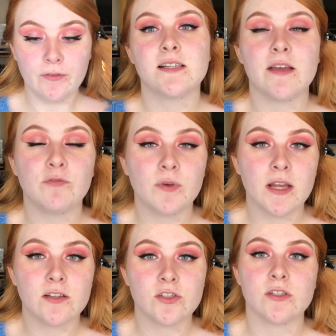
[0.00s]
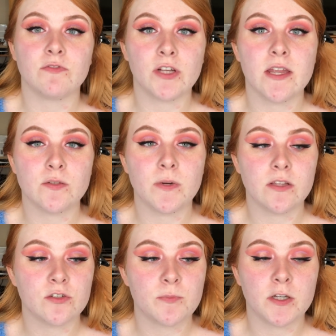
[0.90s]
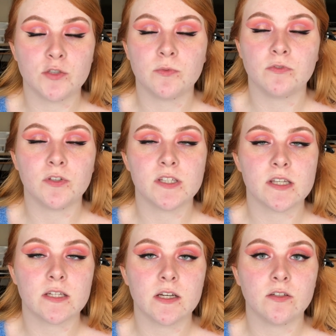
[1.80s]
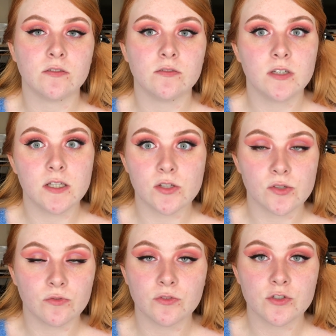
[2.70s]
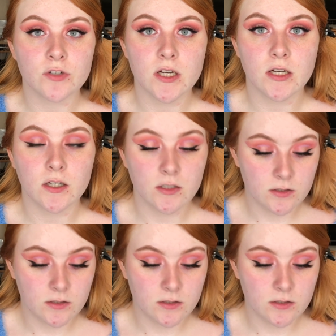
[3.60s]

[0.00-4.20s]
Does everyone else just forget to wet their sponge before they sit down? It's so frustrating.